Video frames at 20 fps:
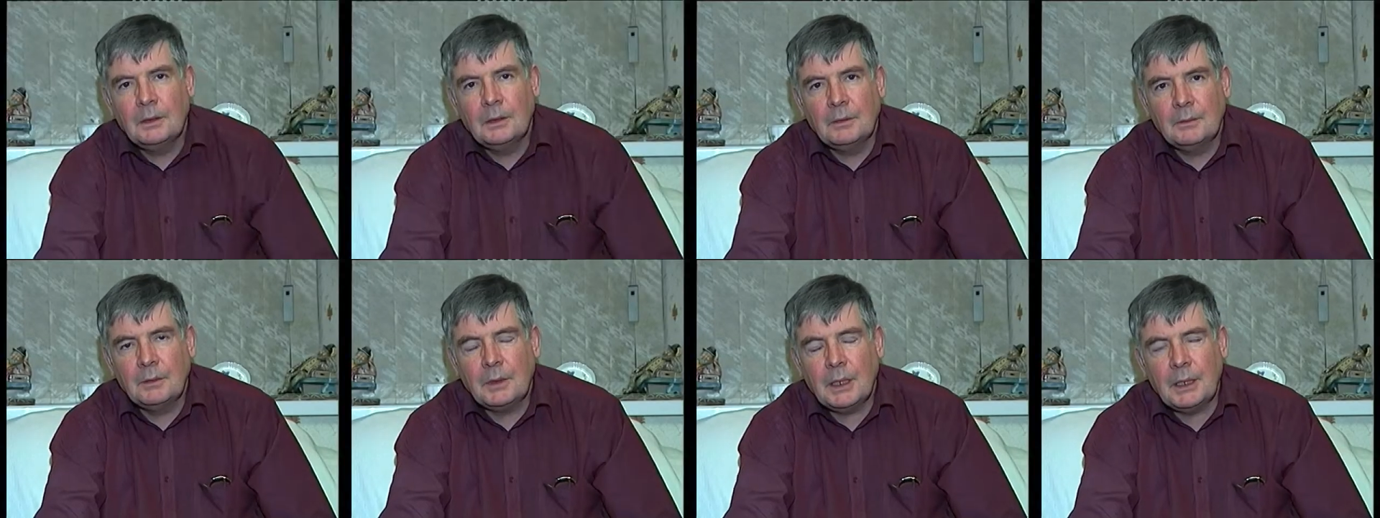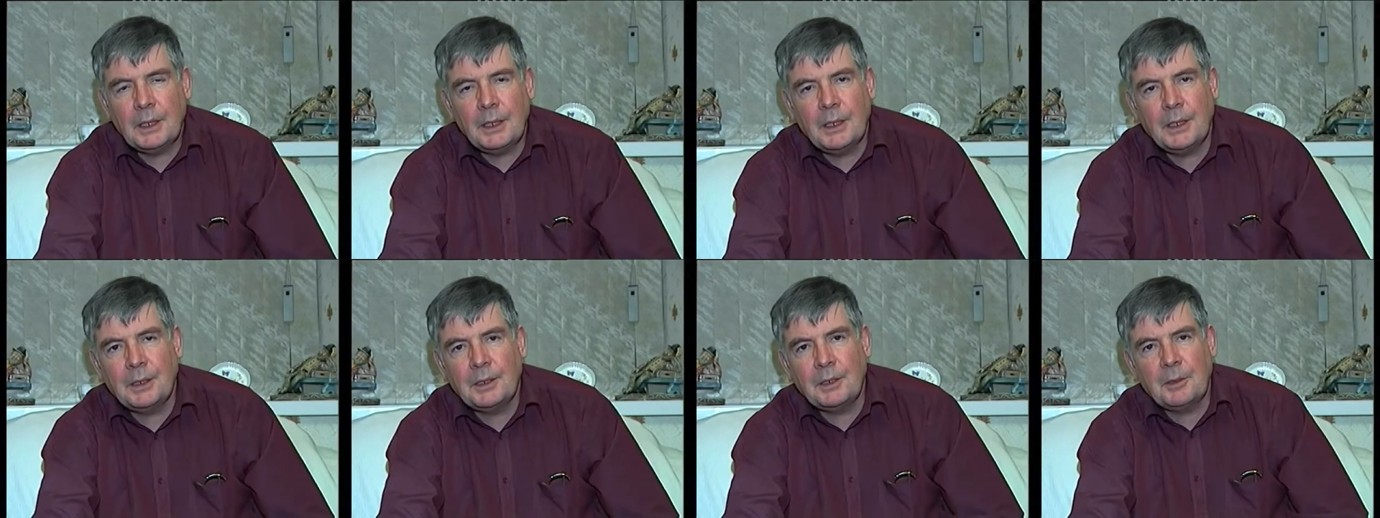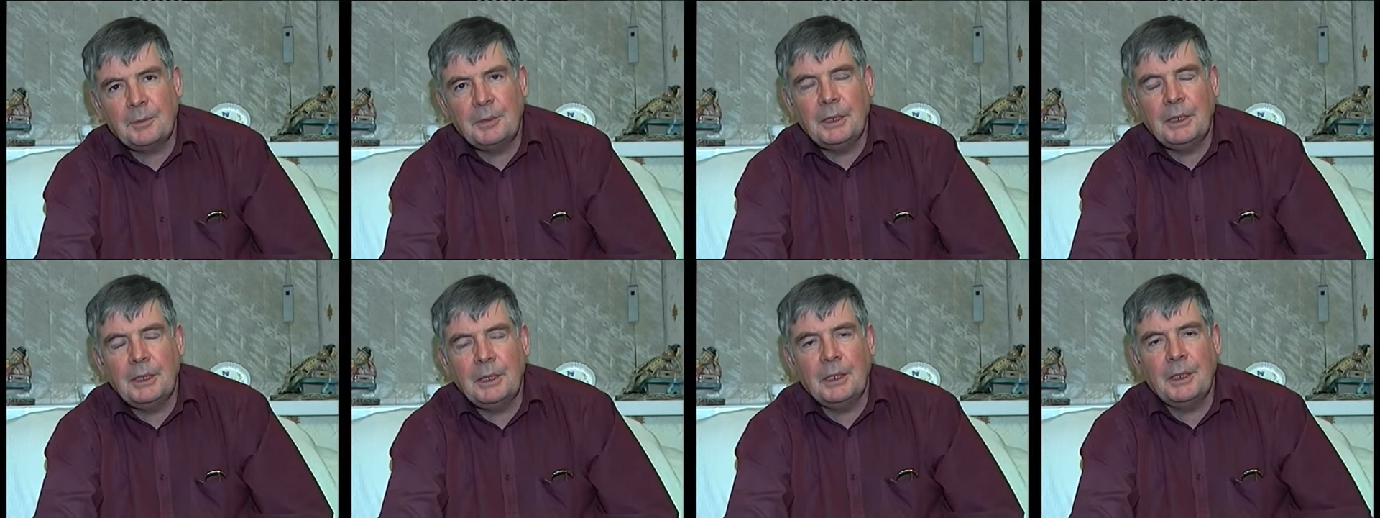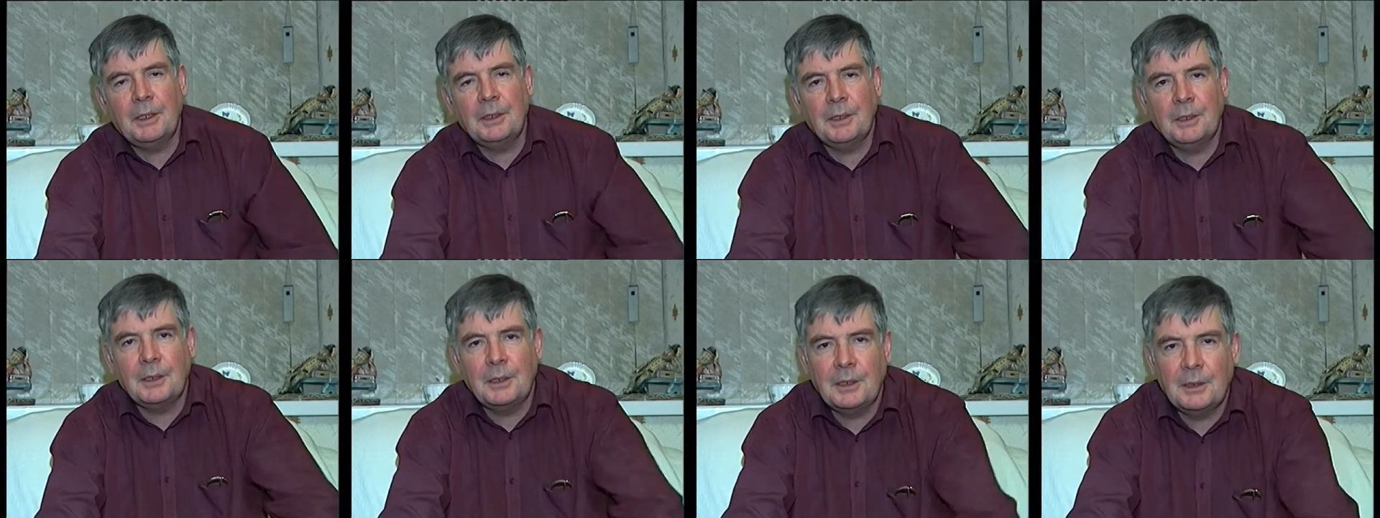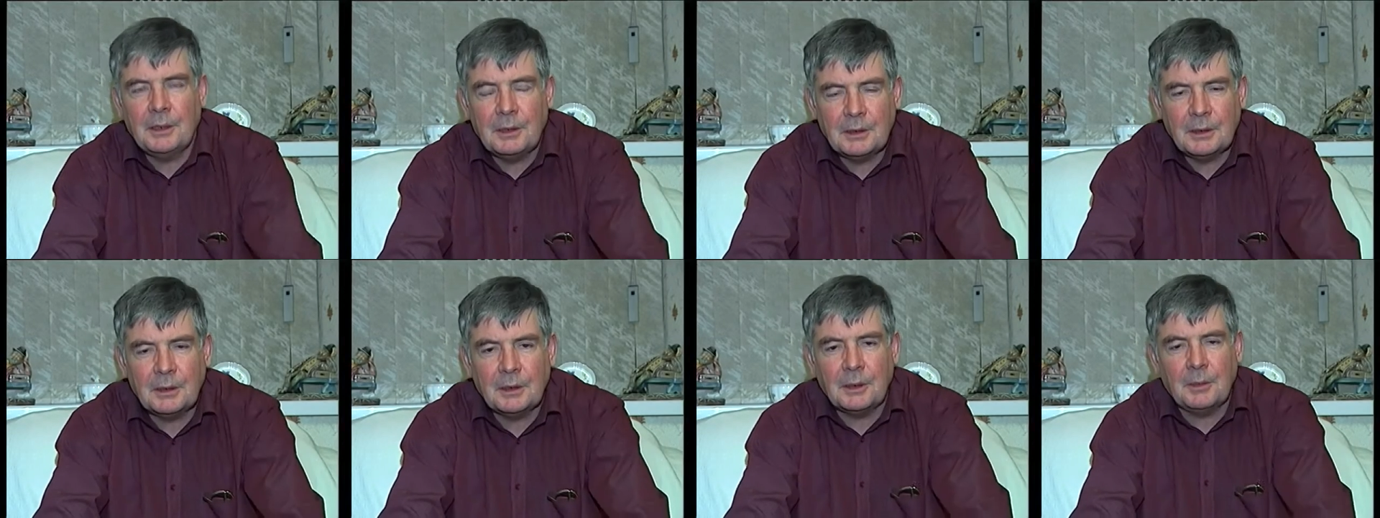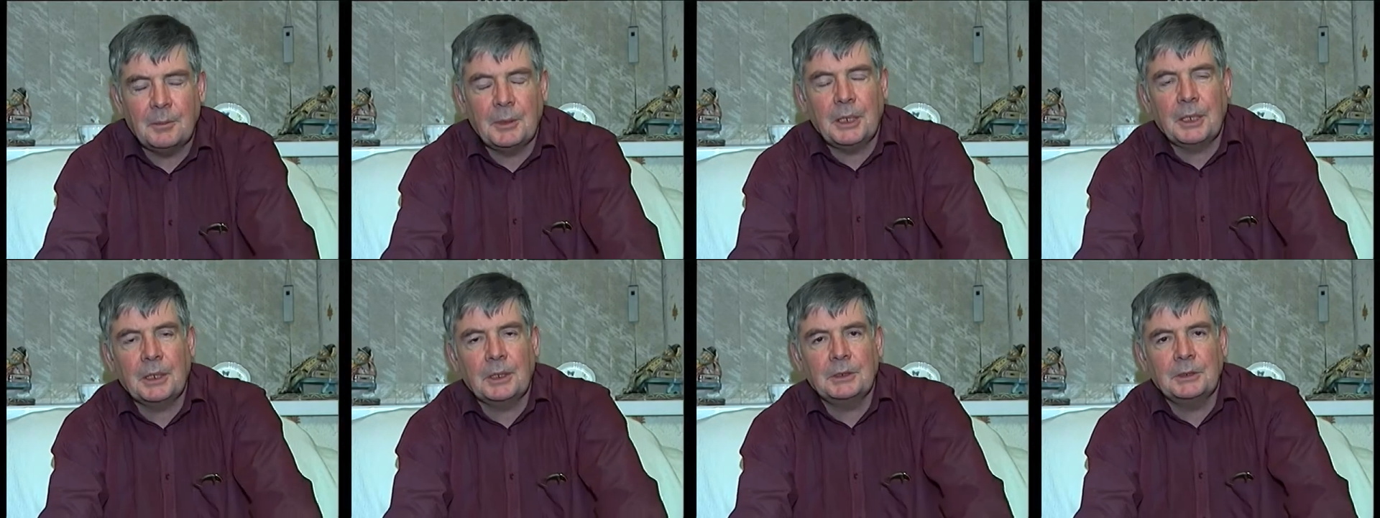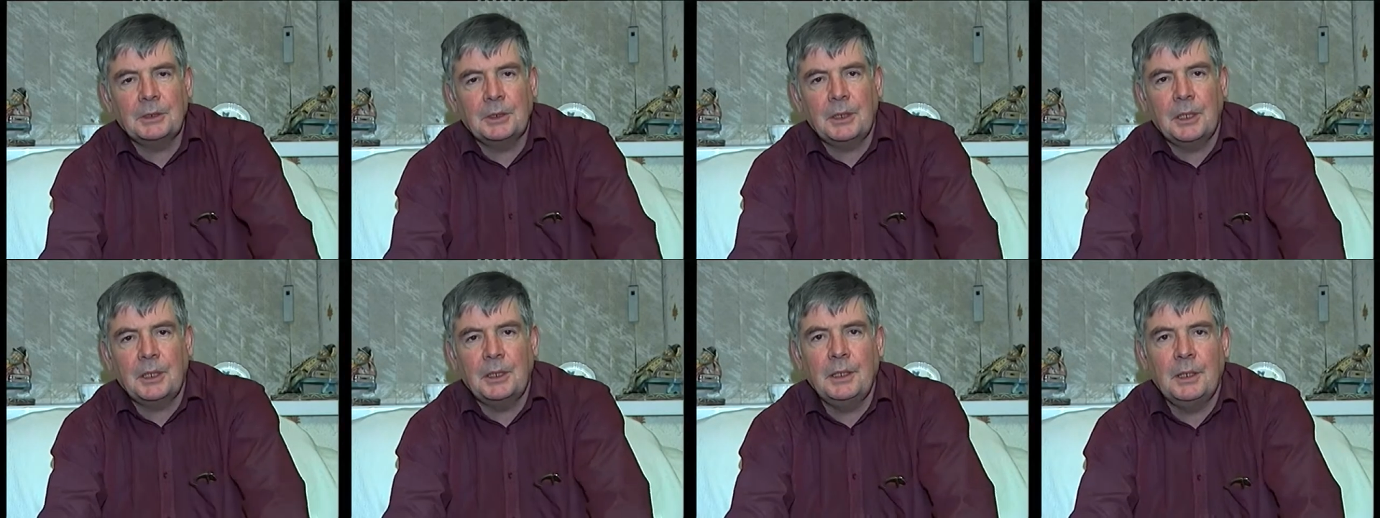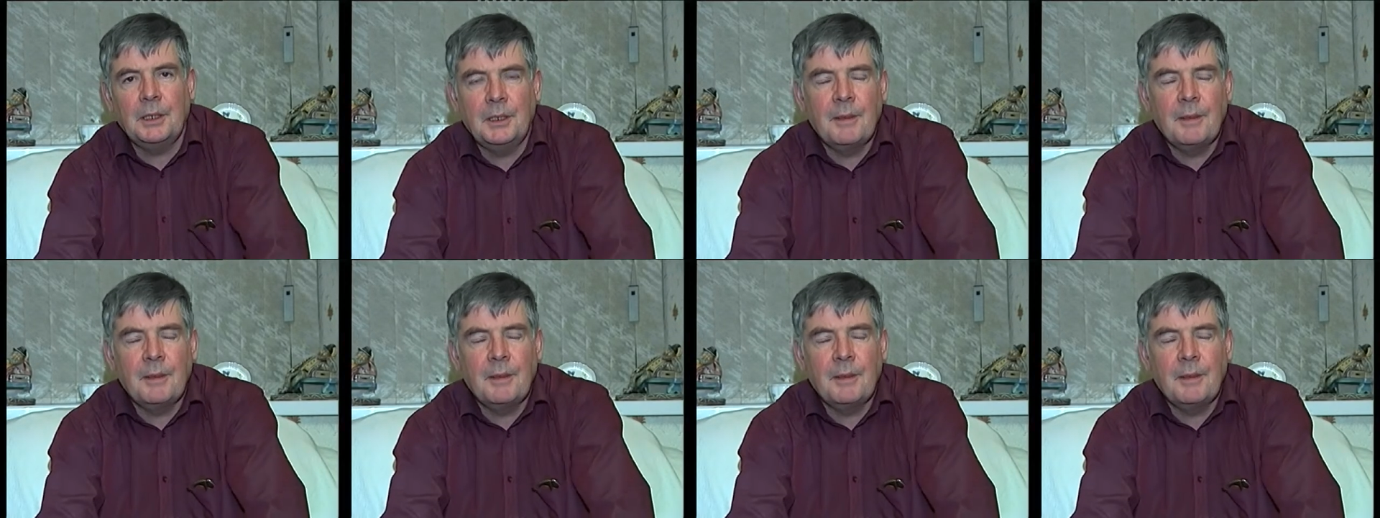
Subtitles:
Well, you heard the appeal there today. The Americans indeed.